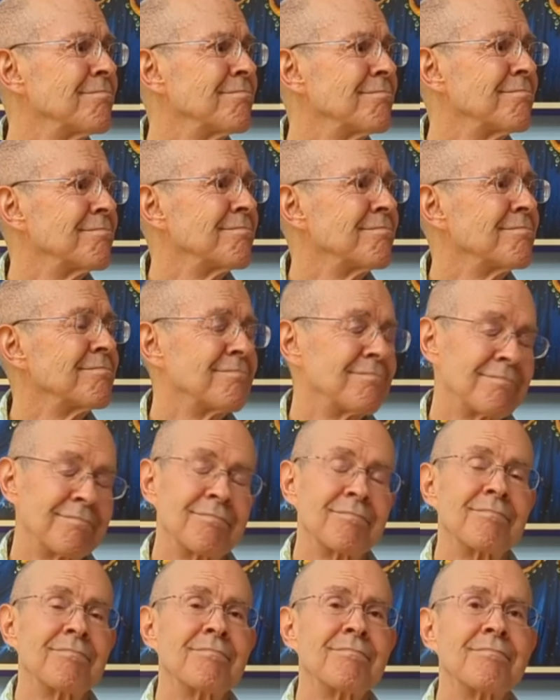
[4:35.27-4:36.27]

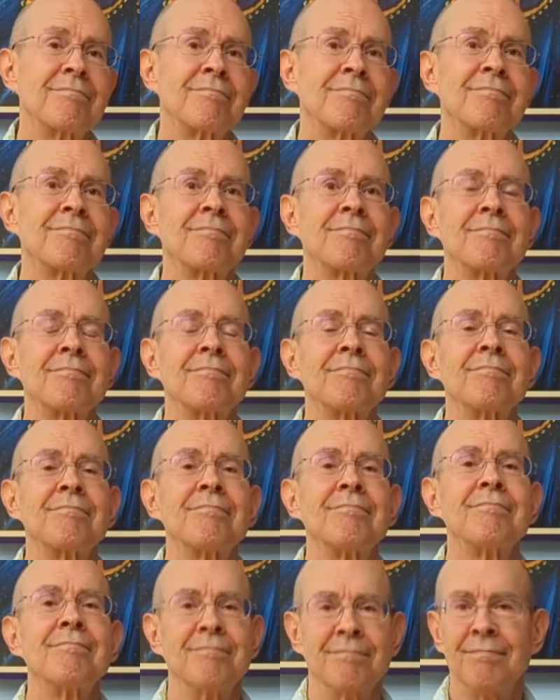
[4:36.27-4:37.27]

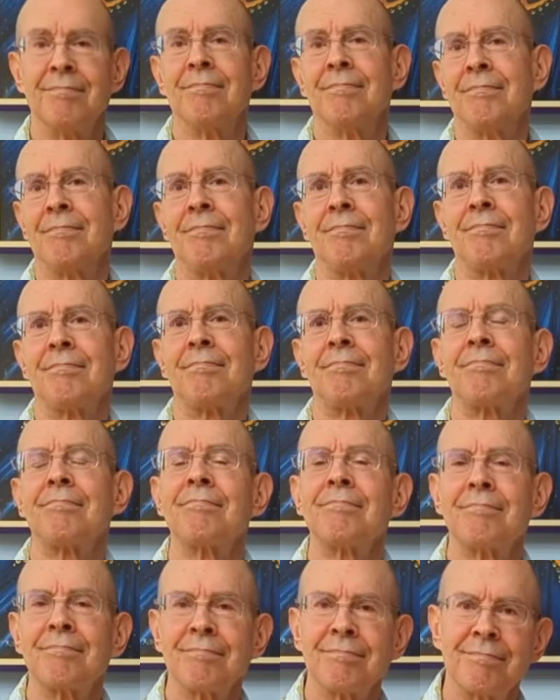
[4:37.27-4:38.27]

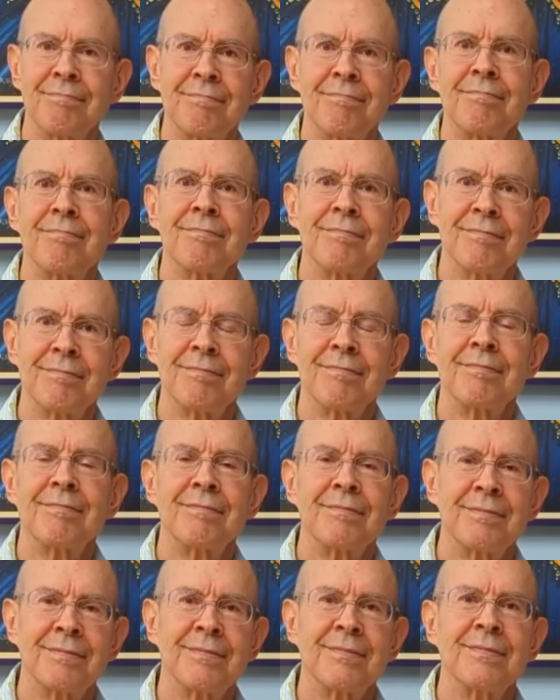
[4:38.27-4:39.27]

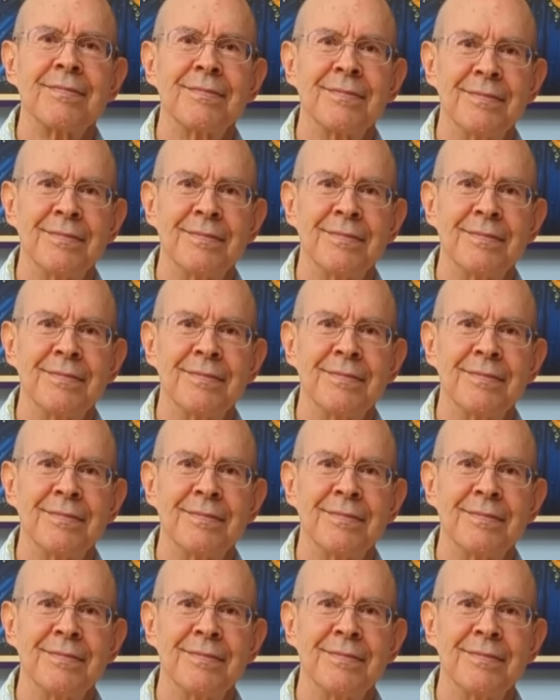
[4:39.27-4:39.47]
This person isn't speaking.